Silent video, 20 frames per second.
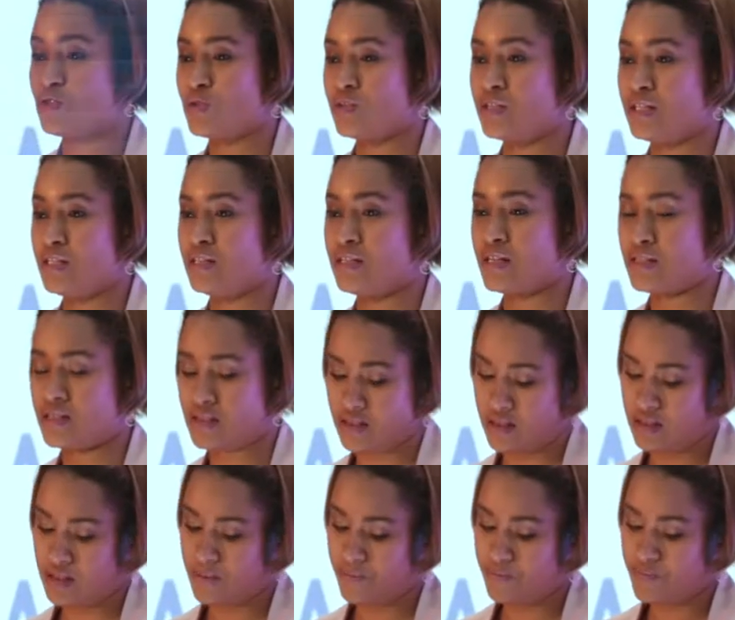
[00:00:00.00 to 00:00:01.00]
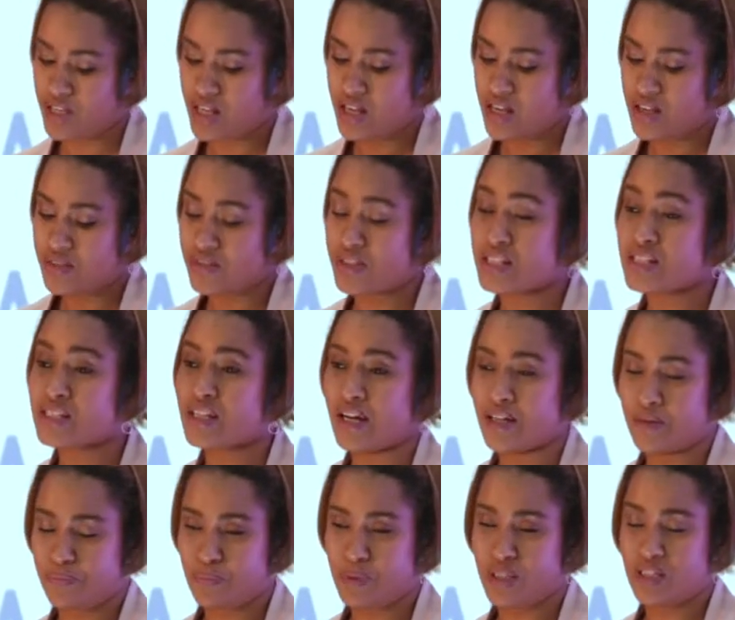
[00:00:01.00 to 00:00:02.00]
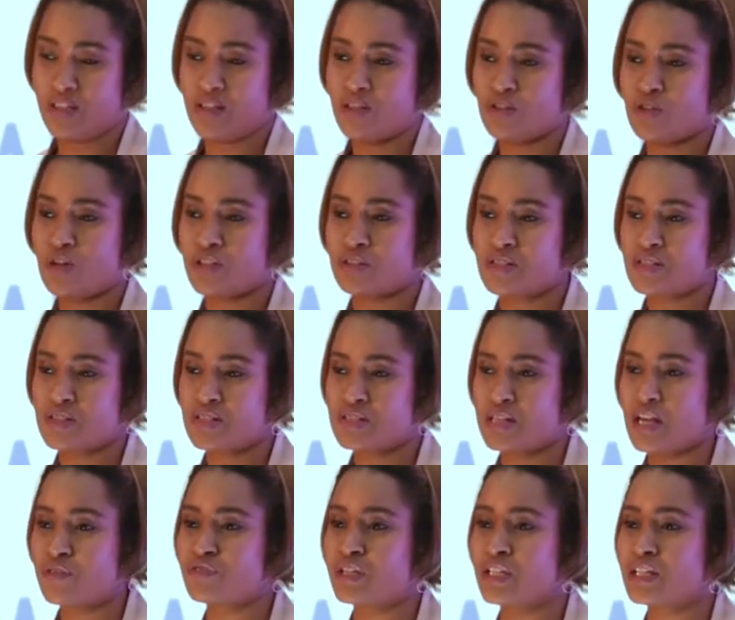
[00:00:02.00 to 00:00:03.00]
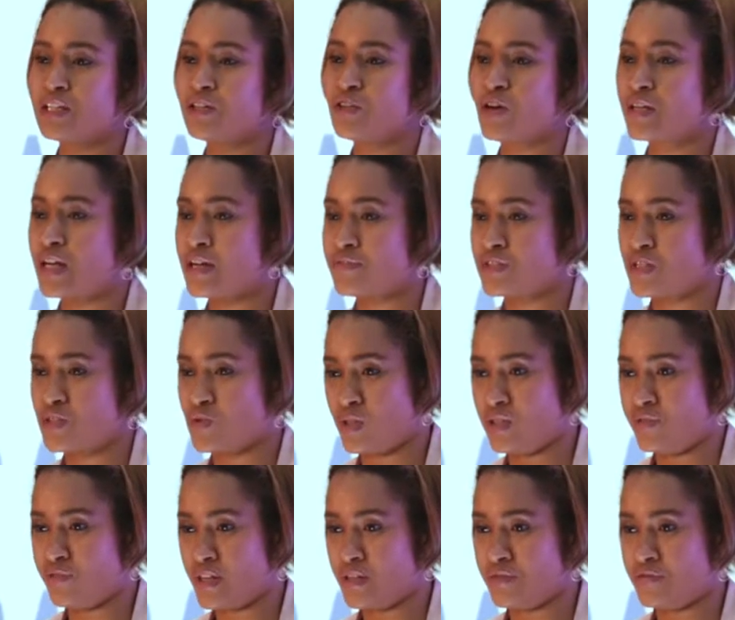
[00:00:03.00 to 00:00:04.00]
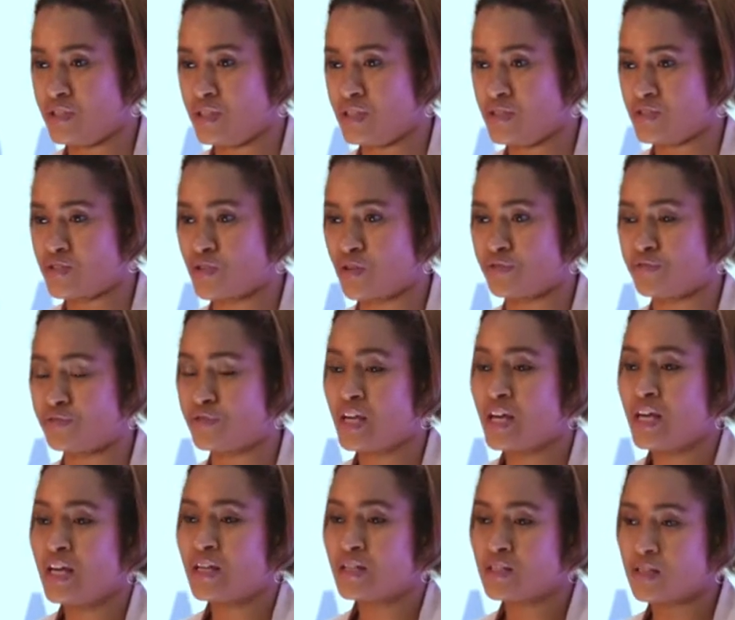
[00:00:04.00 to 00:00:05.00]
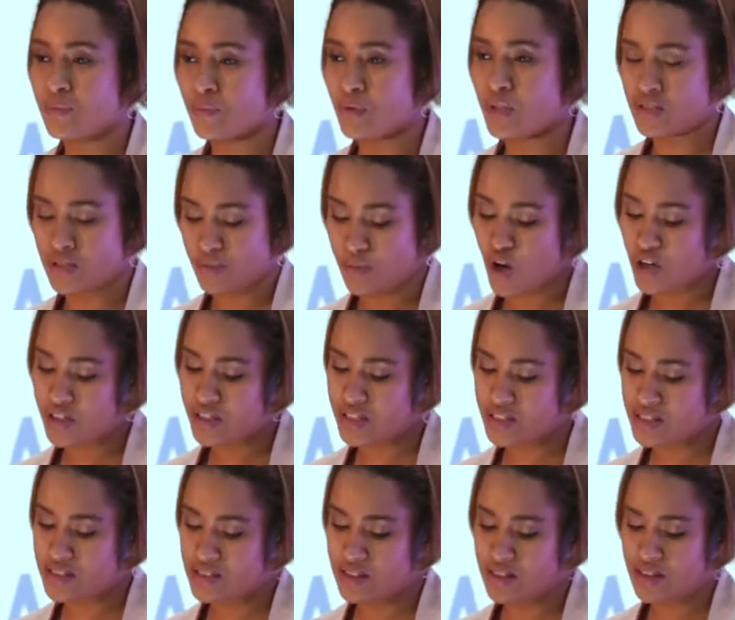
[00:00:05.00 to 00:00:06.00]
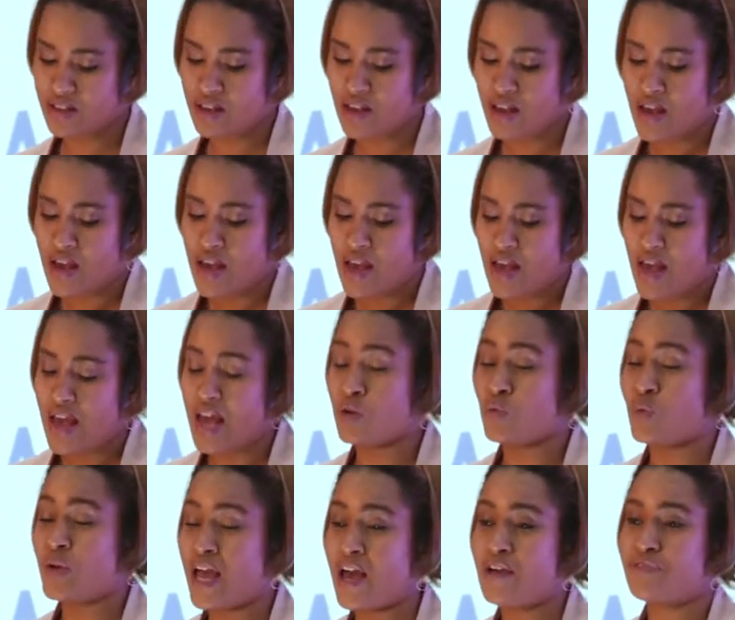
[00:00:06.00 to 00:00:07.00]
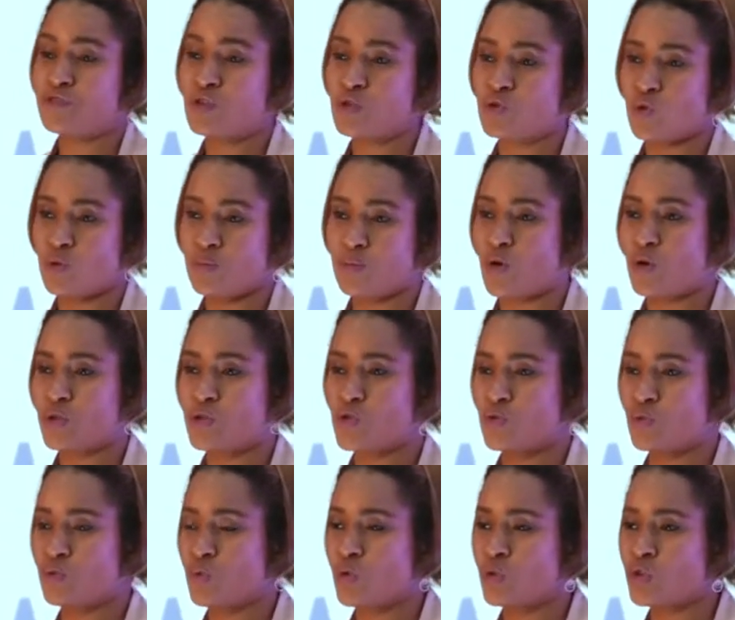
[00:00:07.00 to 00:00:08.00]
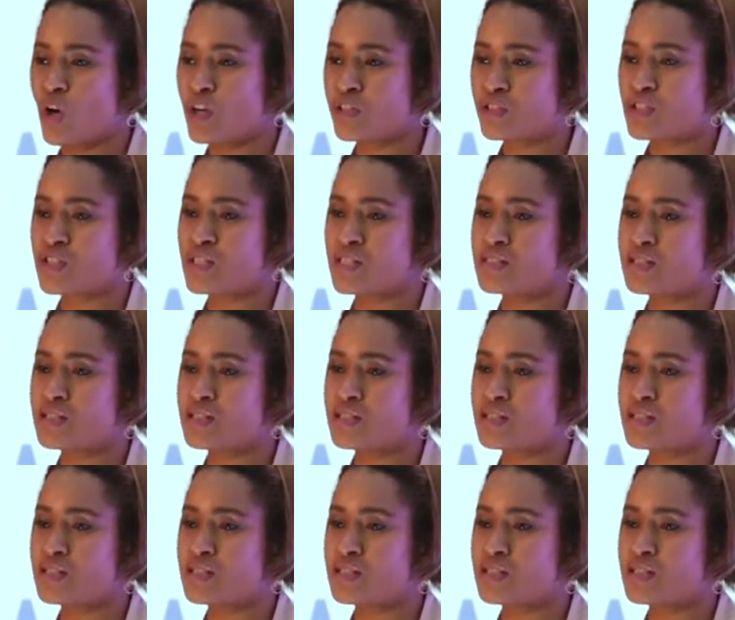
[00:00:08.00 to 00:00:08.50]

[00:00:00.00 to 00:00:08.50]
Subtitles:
the industry. This can't be, definitely not after 25 years of democracy, and we have to do more to not just